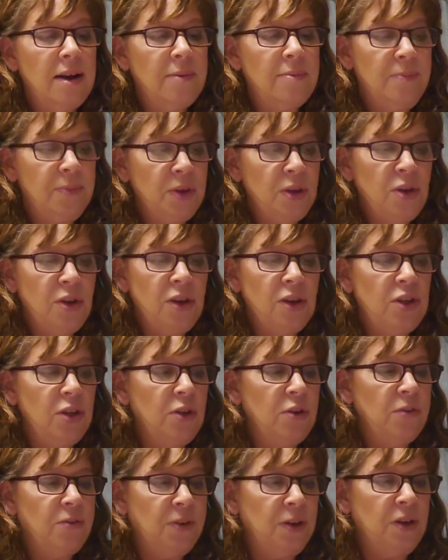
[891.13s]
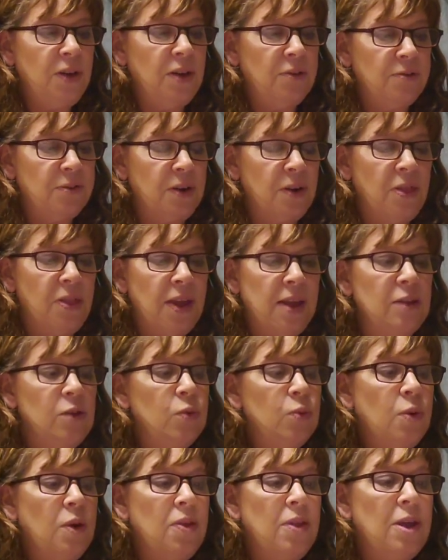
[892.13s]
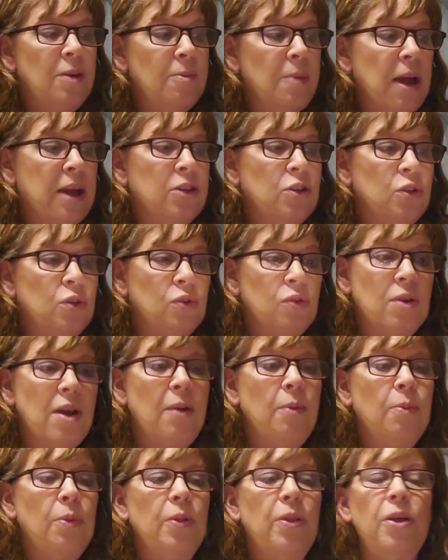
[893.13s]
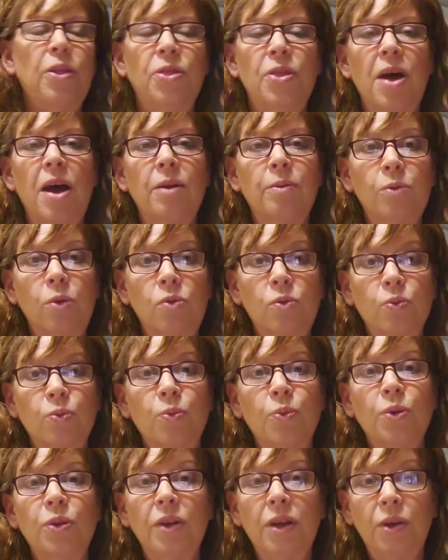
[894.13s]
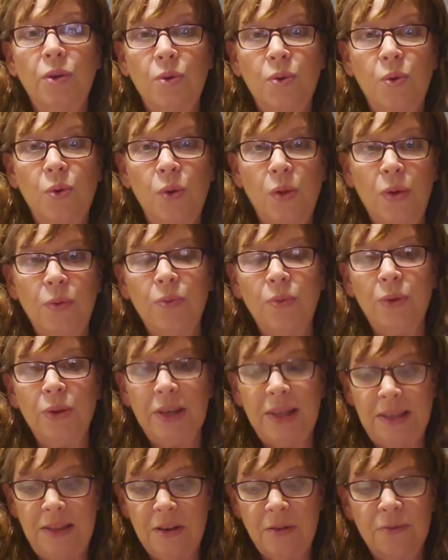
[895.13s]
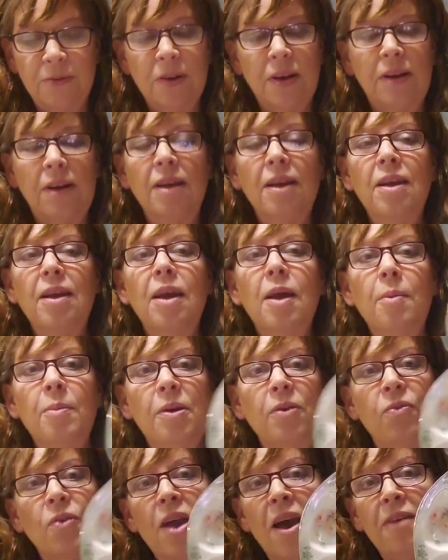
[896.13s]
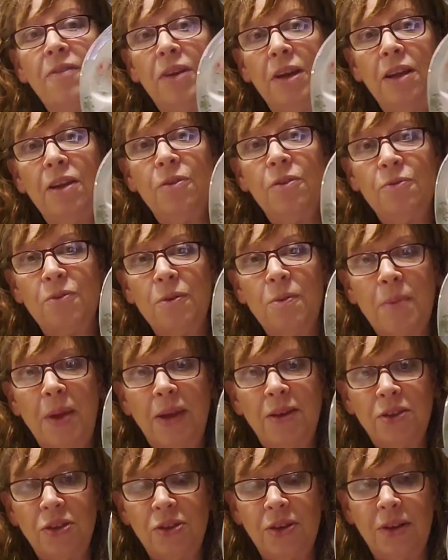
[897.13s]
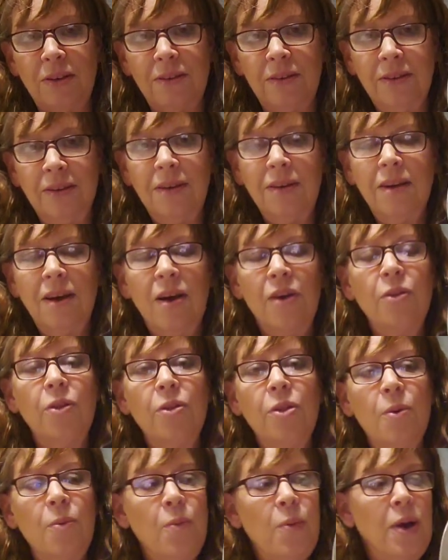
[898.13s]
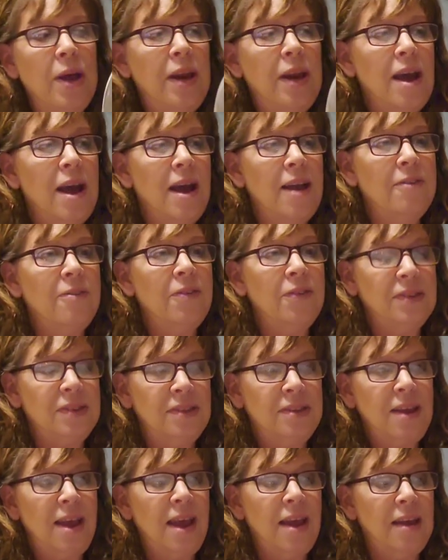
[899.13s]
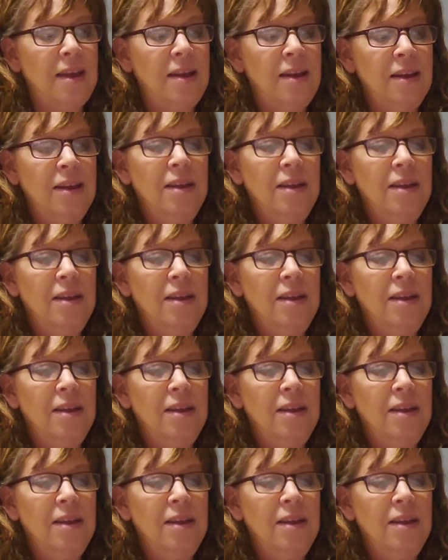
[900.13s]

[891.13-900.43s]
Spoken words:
you could do a few different things with it. I really thought it was really cool and really different. But if you have any information other than what I've said,